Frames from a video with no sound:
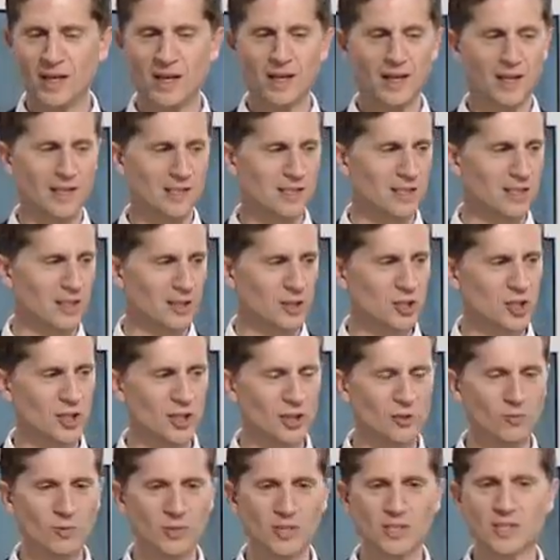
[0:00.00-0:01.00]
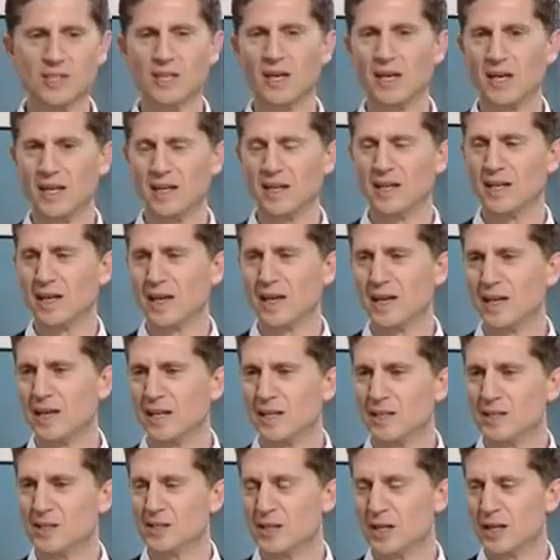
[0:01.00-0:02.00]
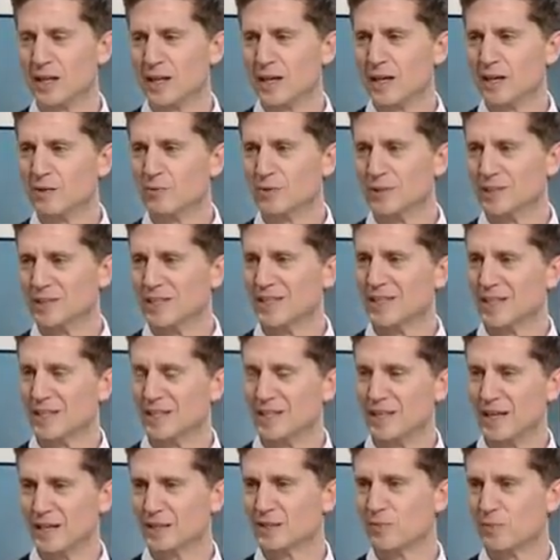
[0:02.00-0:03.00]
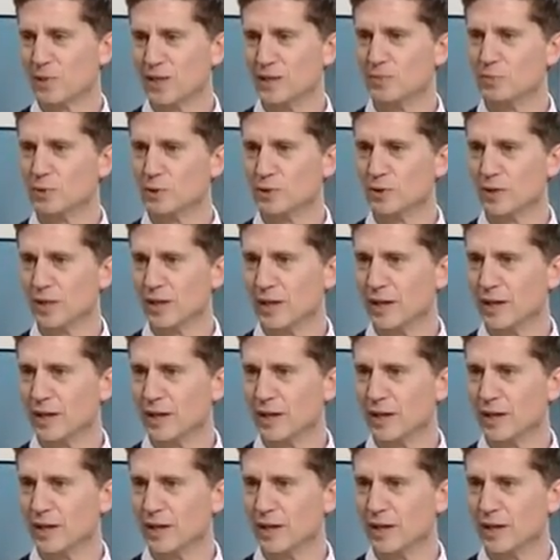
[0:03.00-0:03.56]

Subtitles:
as Nahshid was saying, and really connect people